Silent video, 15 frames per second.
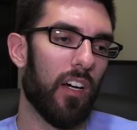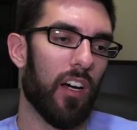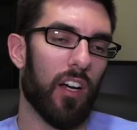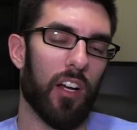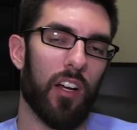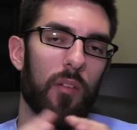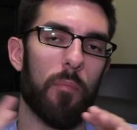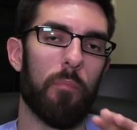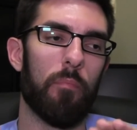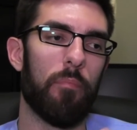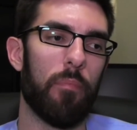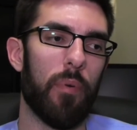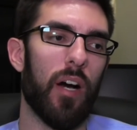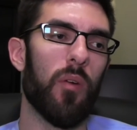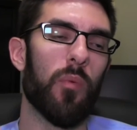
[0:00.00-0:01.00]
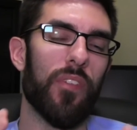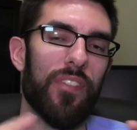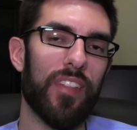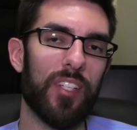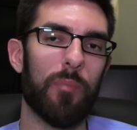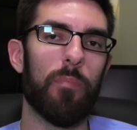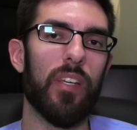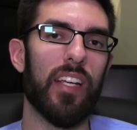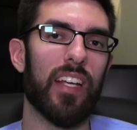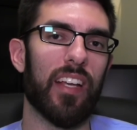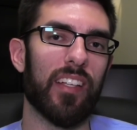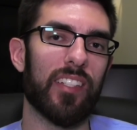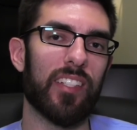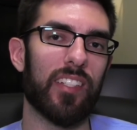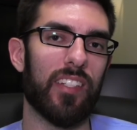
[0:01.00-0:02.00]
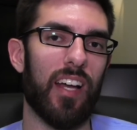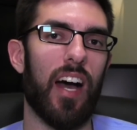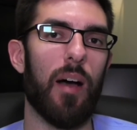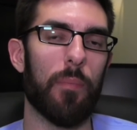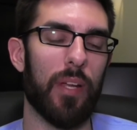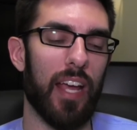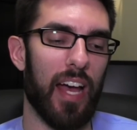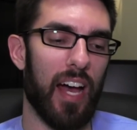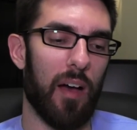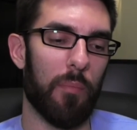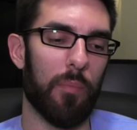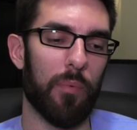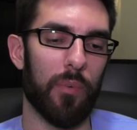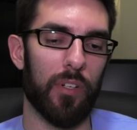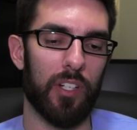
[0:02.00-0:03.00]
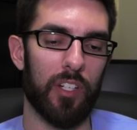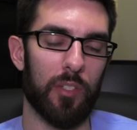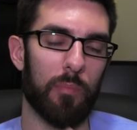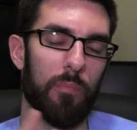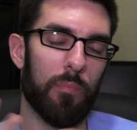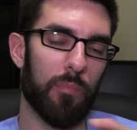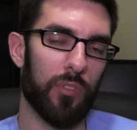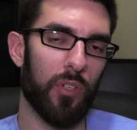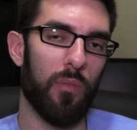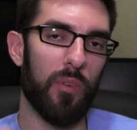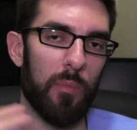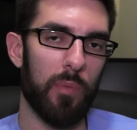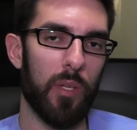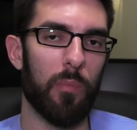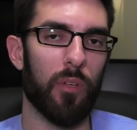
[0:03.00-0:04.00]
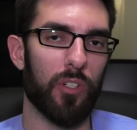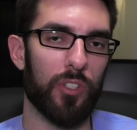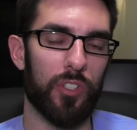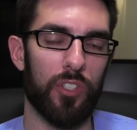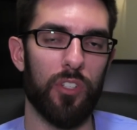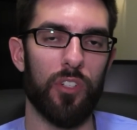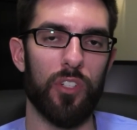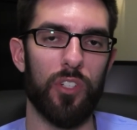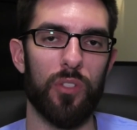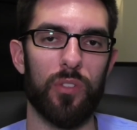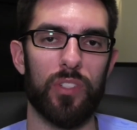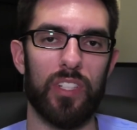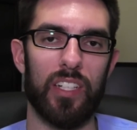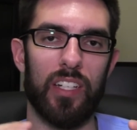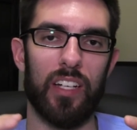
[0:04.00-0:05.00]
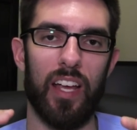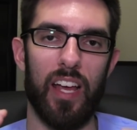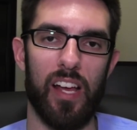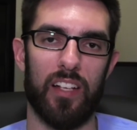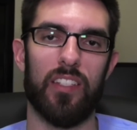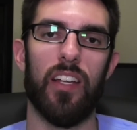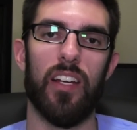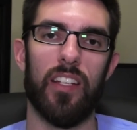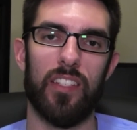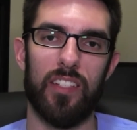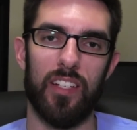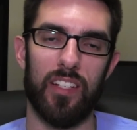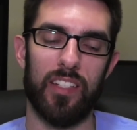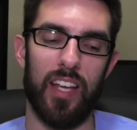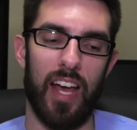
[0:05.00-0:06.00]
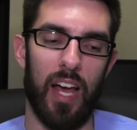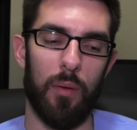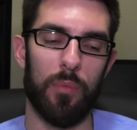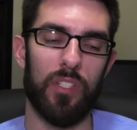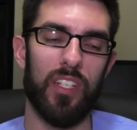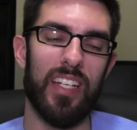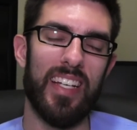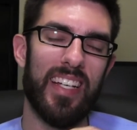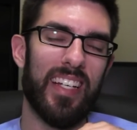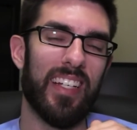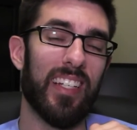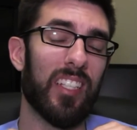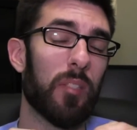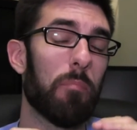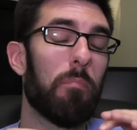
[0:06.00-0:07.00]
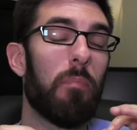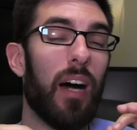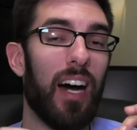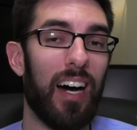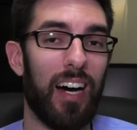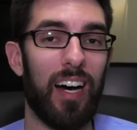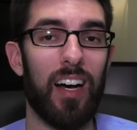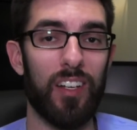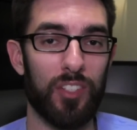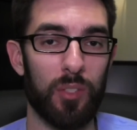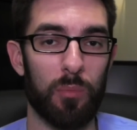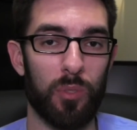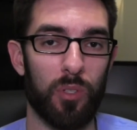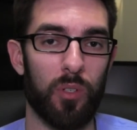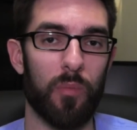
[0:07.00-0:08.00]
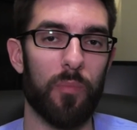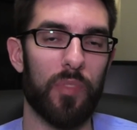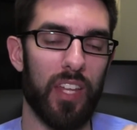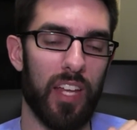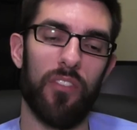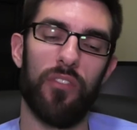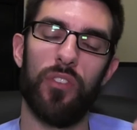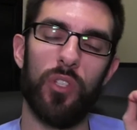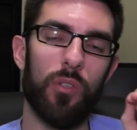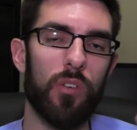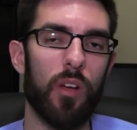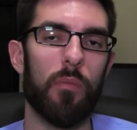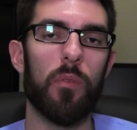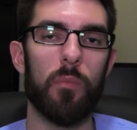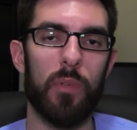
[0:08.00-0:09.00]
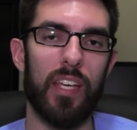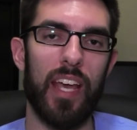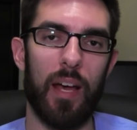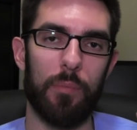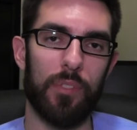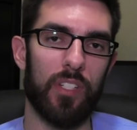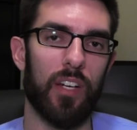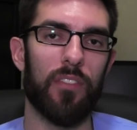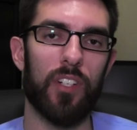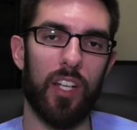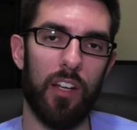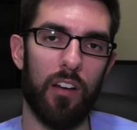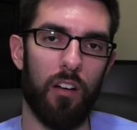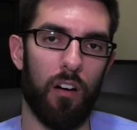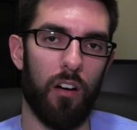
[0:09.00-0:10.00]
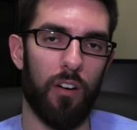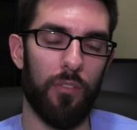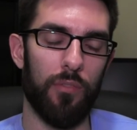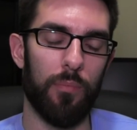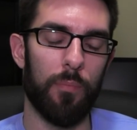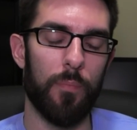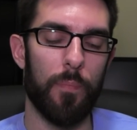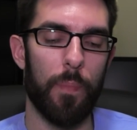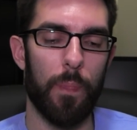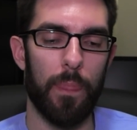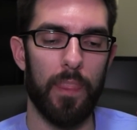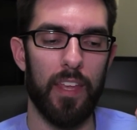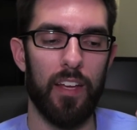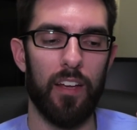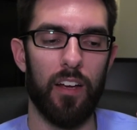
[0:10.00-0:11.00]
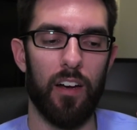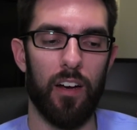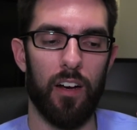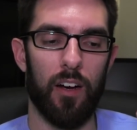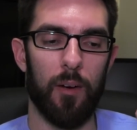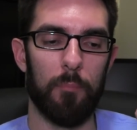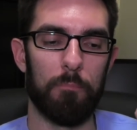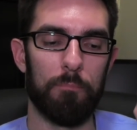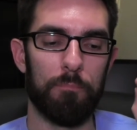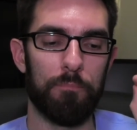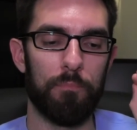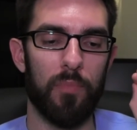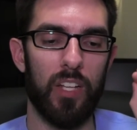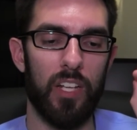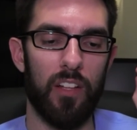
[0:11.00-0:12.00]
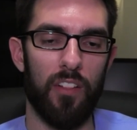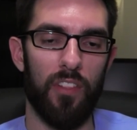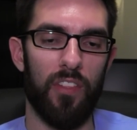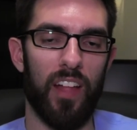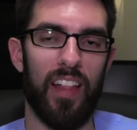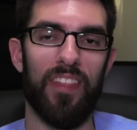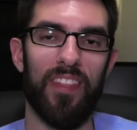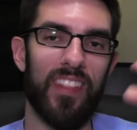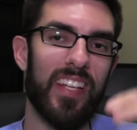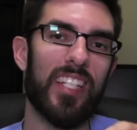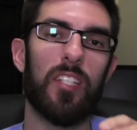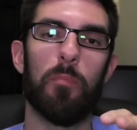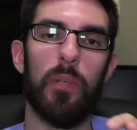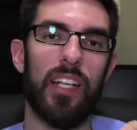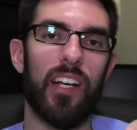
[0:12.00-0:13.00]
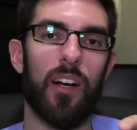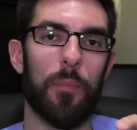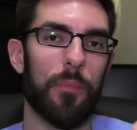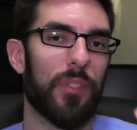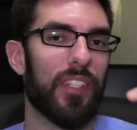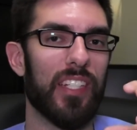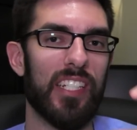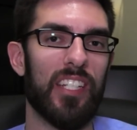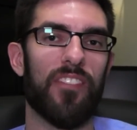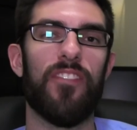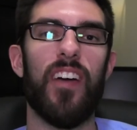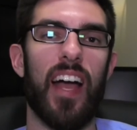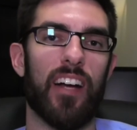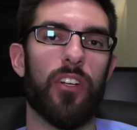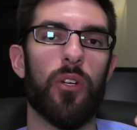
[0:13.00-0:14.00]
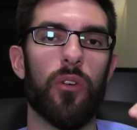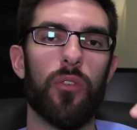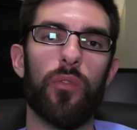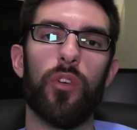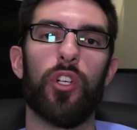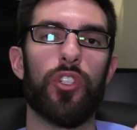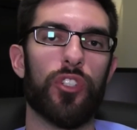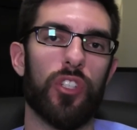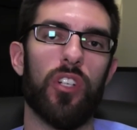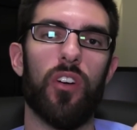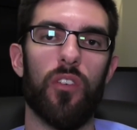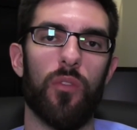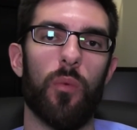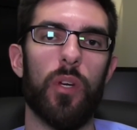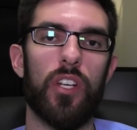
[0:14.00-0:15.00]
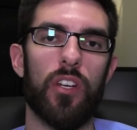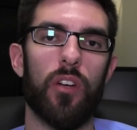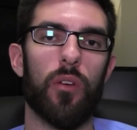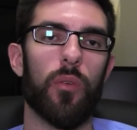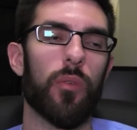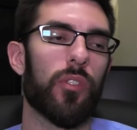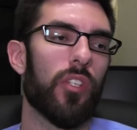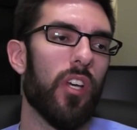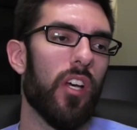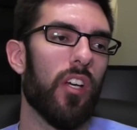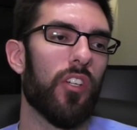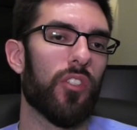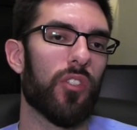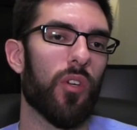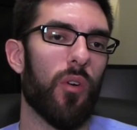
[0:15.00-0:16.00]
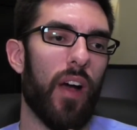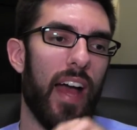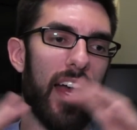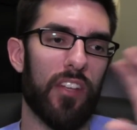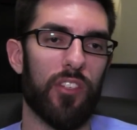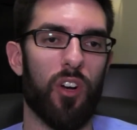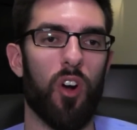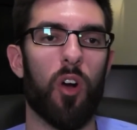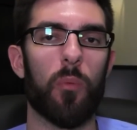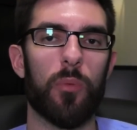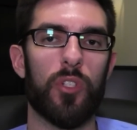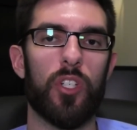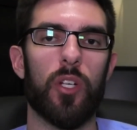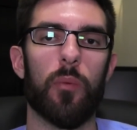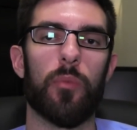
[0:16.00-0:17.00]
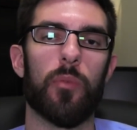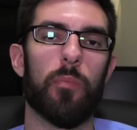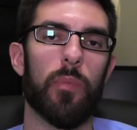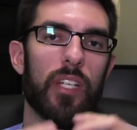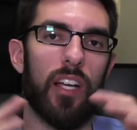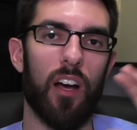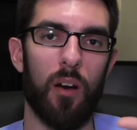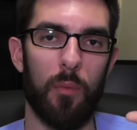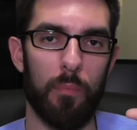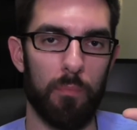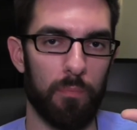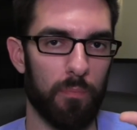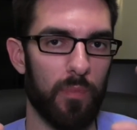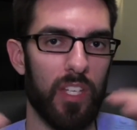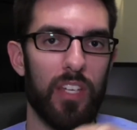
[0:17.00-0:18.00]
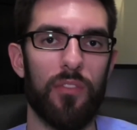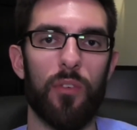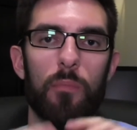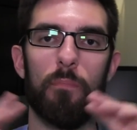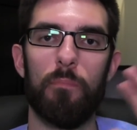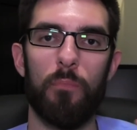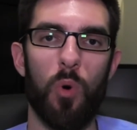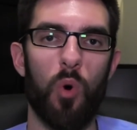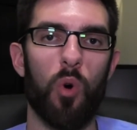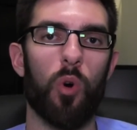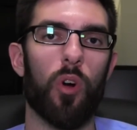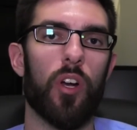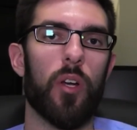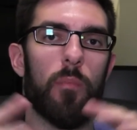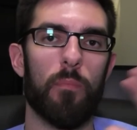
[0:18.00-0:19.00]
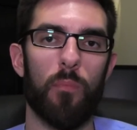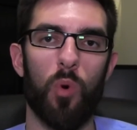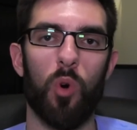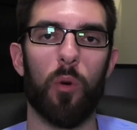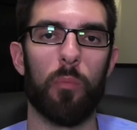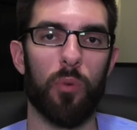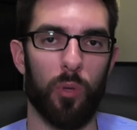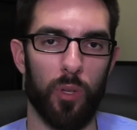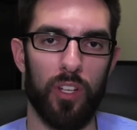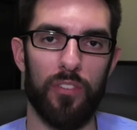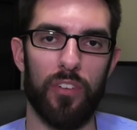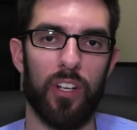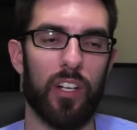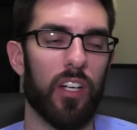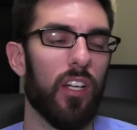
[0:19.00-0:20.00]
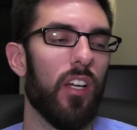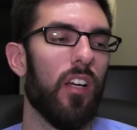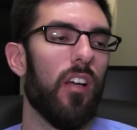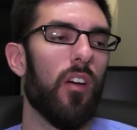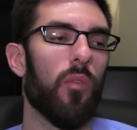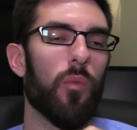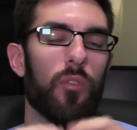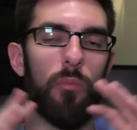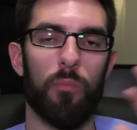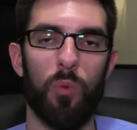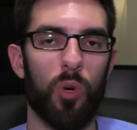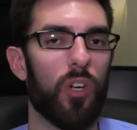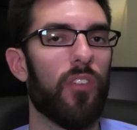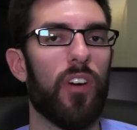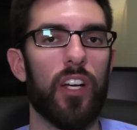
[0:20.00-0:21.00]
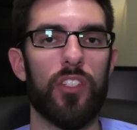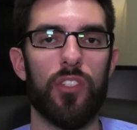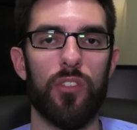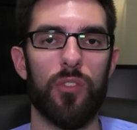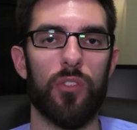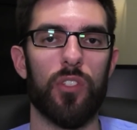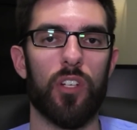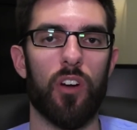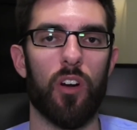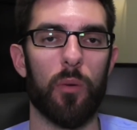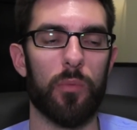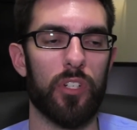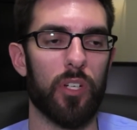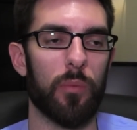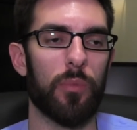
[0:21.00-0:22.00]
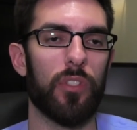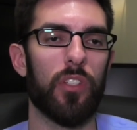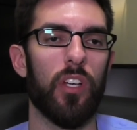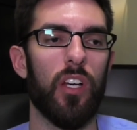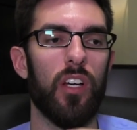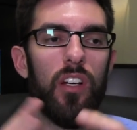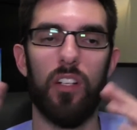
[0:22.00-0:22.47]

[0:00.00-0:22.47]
Uh, but with this being a stopgap, because so many people are still using x86 apps, it's possible if UWP apps never take off, um, that this becomes the de facto version of Windows. So as ARM chips become even more and more prolific with more devices using ARM chips,